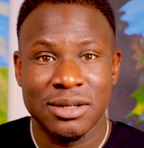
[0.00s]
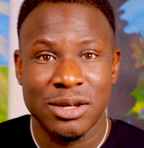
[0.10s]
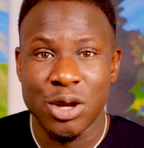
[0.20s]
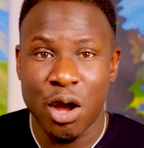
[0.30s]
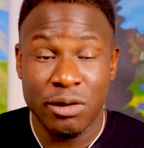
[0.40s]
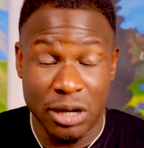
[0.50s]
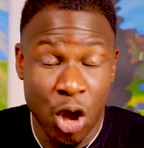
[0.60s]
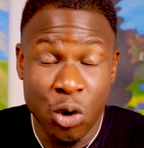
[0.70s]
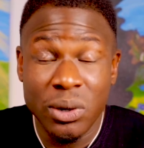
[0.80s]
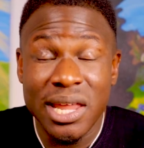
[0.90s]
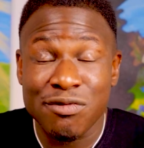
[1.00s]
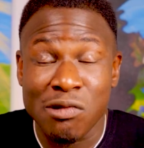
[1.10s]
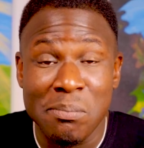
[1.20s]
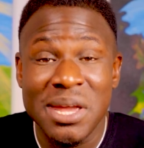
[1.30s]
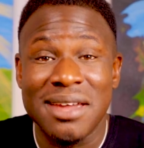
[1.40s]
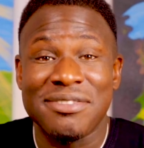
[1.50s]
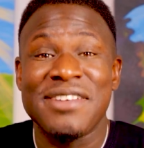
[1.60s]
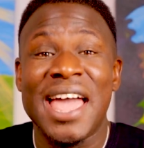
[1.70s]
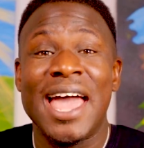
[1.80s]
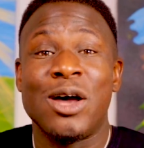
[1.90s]
not only from being
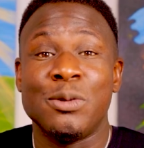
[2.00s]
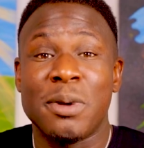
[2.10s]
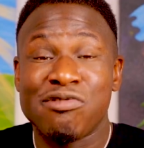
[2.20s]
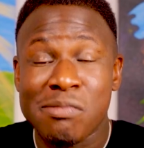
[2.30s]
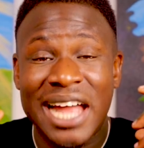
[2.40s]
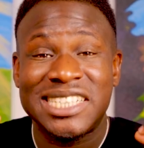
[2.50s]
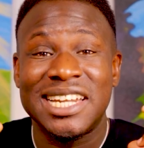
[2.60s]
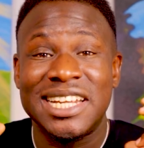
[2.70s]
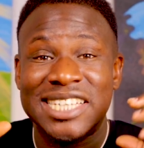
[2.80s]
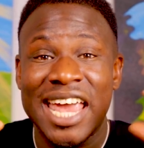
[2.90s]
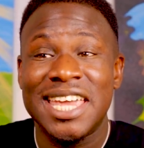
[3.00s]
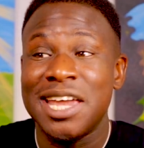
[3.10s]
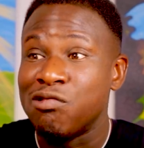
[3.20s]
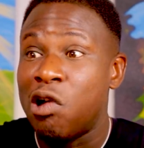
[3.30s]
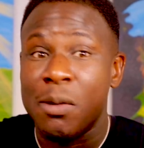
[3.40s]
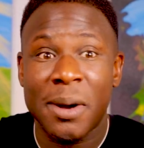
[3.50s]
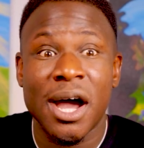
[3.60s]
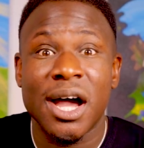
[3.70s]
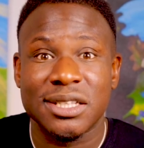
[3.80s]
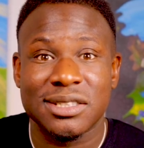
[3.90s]
found, but from actually taking wrong
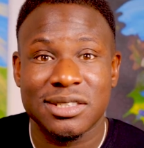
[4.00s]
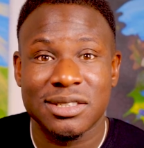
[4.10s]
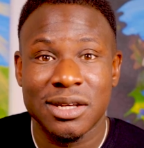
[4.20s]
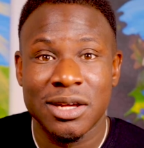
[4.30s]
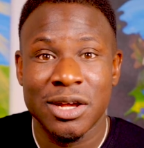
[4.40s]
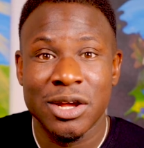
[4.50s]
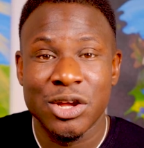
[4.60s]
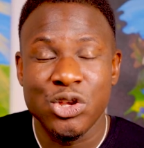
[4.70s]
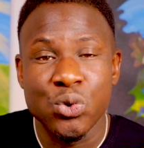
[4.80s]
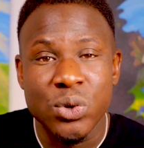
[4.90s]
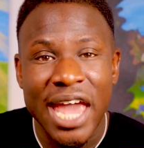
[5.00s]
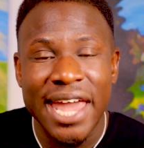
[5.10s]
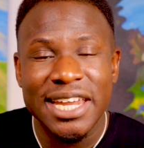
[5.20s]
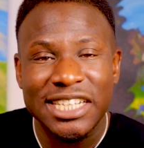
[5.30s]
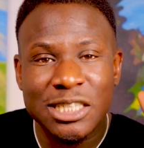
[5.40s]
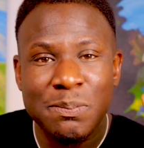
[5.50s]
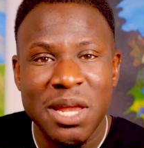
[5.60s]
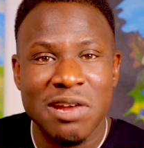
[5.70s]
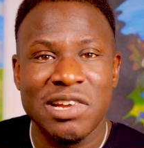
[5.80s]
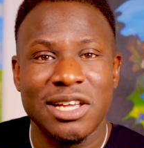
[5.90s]
paths. You gain
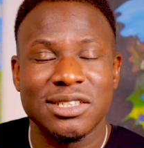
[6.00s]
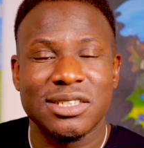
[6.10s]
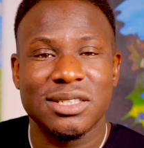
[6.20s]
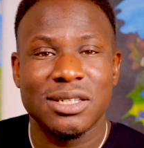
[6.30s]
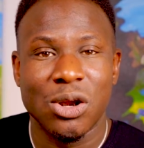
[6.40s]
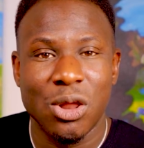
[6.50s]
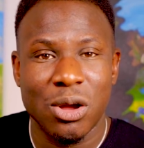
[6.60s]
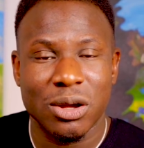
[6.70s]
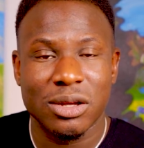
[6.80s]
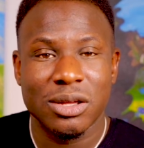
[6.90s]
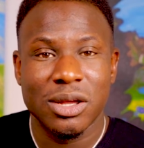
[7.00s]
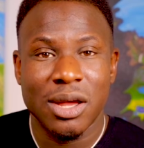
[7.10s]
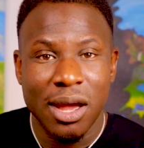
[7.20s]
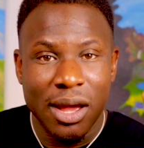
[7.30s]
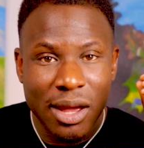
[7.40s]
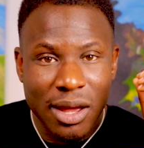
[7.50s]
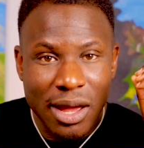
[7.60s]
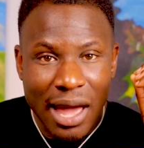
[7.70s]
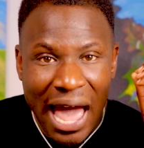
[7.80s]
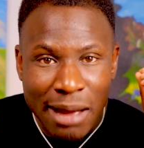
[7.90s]
experience. Look,
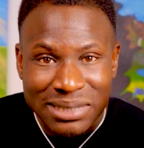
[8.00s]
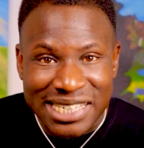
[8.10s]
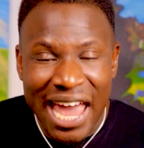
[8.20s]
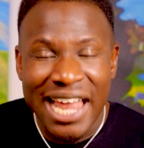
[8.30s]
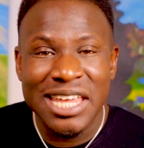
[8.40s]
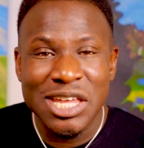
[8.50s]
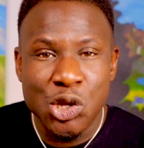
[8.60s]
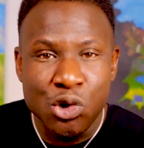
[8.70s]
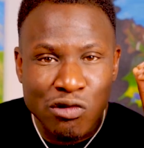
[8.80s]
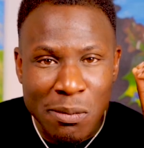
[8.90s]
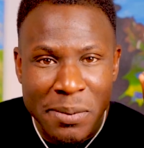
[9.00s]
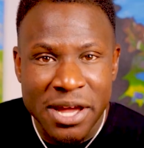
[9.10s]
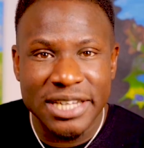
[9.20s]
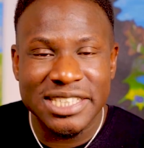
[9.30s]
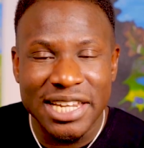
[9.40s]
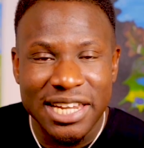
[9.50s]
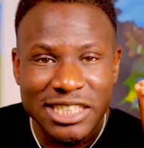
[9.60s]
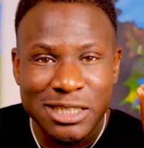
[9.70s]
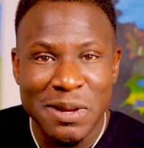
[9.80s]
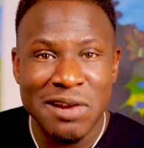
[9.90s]
I'm telling you from personal
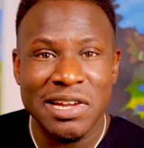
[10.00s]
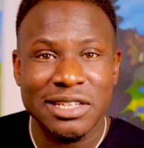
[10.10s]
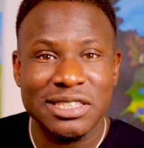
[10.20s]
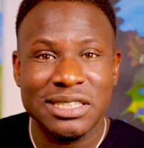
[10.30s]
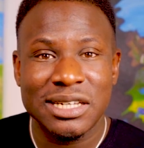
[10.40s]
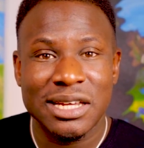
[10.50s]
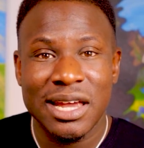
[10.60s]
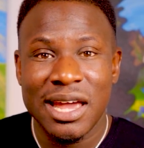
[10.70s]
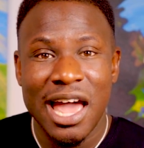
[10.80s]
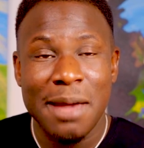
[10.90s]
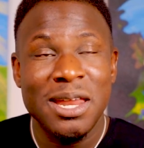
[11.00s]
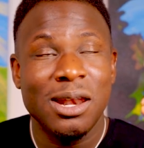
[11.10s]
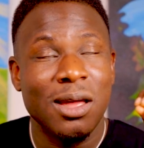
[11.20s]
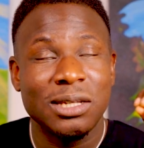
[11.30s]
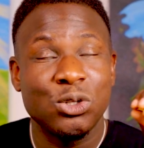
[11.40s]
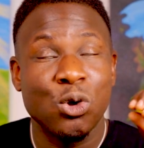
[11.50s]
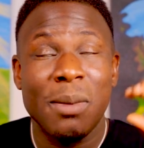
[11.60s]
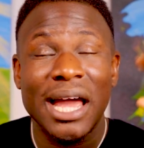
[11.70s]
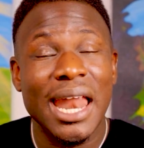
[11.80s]
experience, I've been lost all my